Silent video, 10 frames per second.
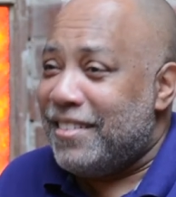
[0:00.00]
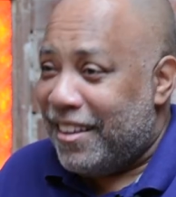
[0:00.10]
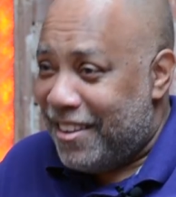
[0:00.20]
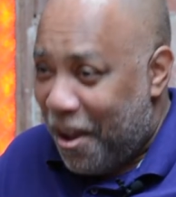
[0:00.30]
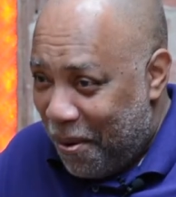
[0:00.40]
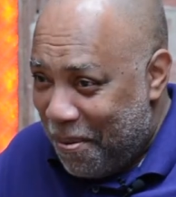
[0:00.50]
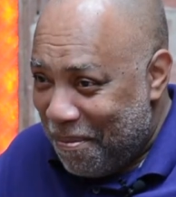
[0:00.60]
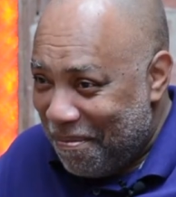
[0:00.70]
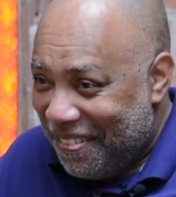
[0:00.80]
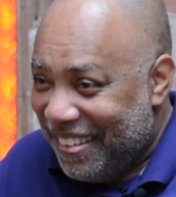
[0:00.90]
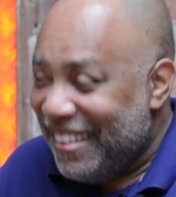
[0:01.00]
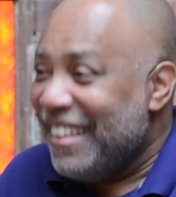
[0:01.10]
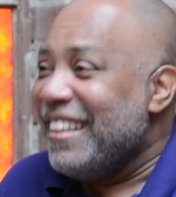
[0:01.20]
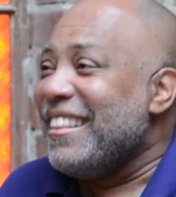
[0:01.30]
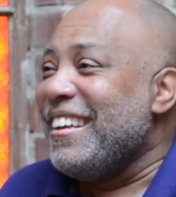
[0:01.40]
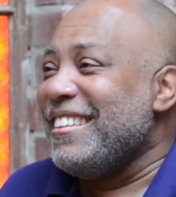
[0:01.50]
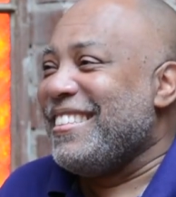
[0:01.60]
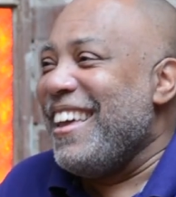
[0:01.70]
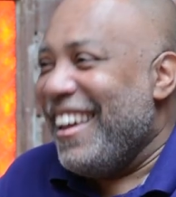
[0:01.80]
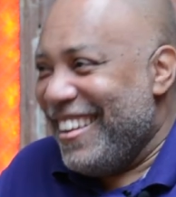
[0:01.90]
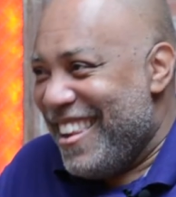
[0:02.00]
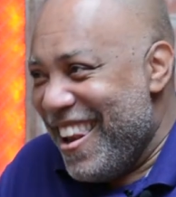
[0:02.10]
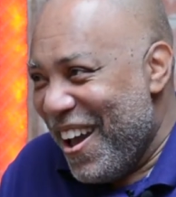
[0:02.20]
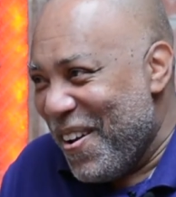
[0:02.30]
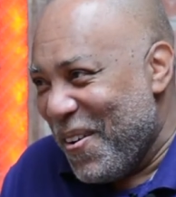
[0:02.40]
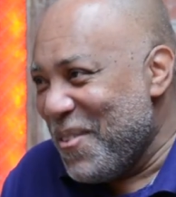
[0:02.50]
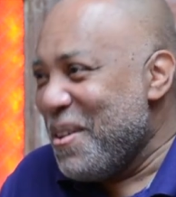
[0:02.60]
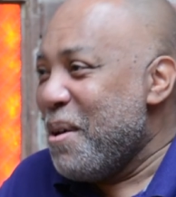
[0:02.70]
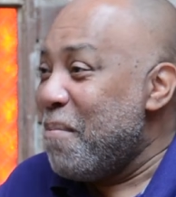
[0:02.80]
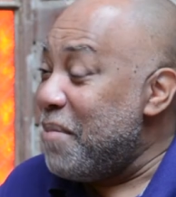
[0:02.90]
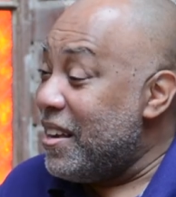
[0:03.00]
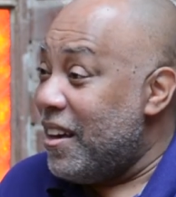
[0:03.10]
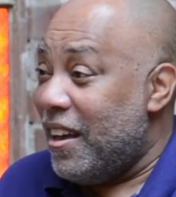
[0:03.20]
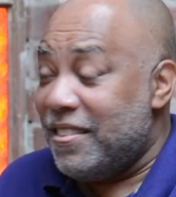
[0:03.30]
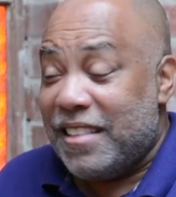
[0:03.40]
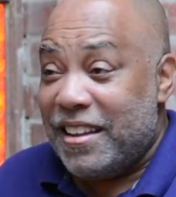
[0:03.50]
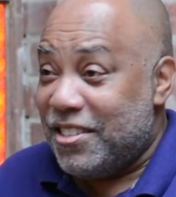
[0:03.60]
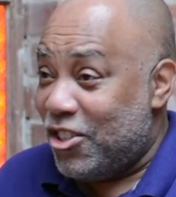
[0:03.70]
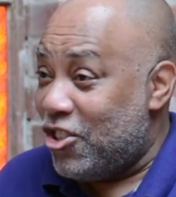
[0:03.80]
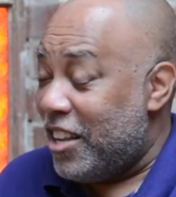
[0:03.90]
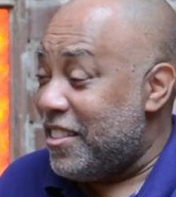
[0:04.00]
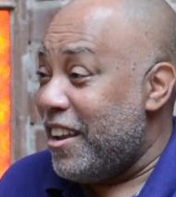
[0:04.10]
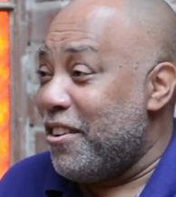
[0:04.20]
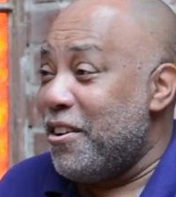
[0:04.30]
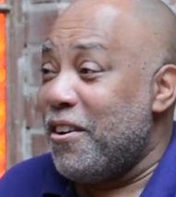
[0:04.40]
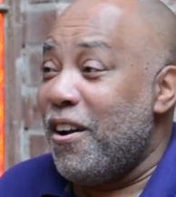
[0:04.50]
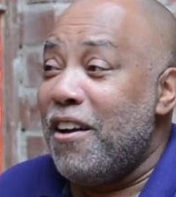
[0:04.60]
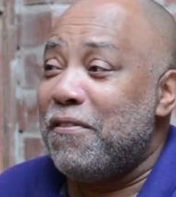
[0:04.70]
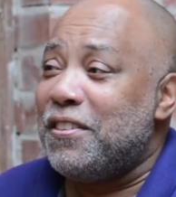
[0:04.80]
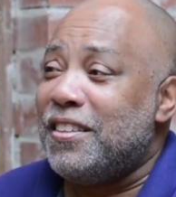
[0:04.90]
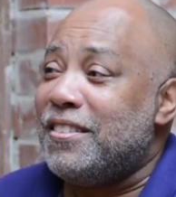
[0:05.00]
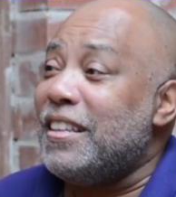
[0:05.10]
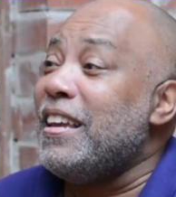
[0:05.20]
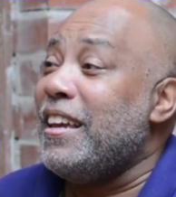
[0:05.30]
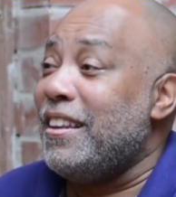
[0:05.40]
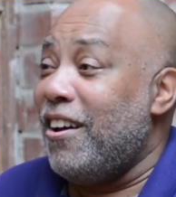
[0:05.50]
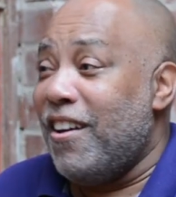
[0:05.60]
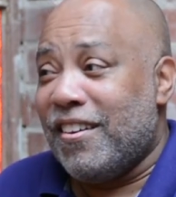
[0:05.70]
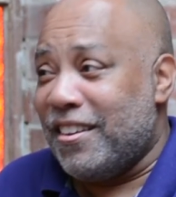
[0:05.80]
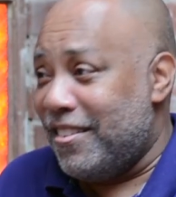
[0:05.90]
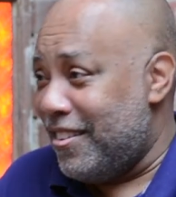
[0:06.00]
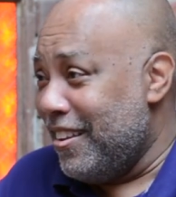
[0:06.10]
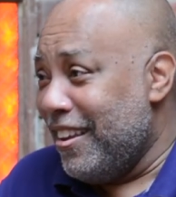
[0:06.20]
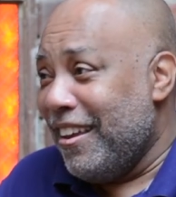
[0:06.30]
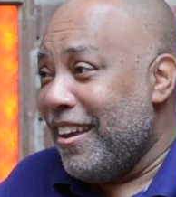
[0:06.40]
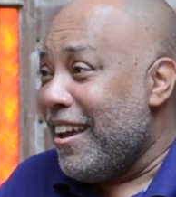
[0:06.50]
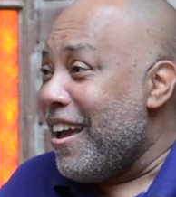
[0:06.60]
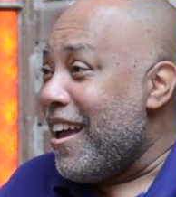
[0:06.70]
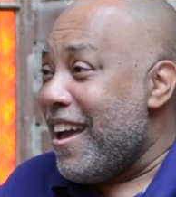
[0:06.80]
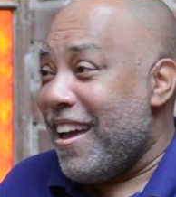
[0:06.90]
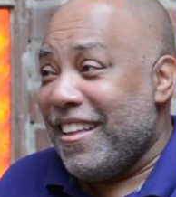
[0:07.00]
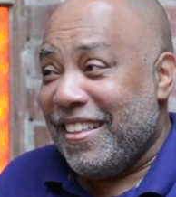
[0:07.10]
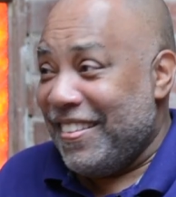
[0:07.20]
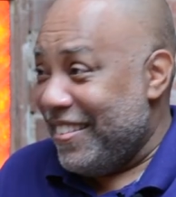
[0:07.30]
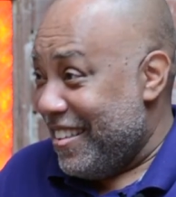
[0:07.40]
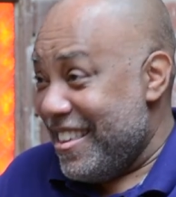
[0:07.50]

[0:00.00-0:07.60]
They said no. Oh. They said no because they just shut down their offices in August. What?